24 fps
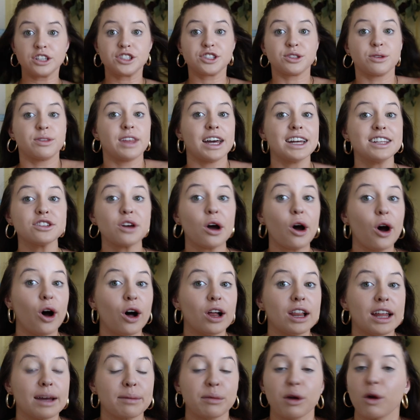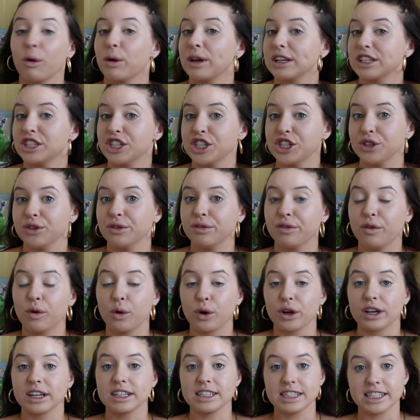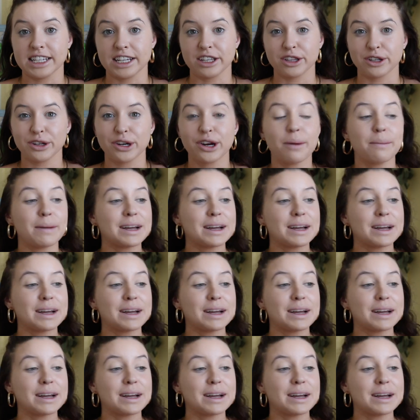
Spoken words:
So that's all I'm going to do for concealer.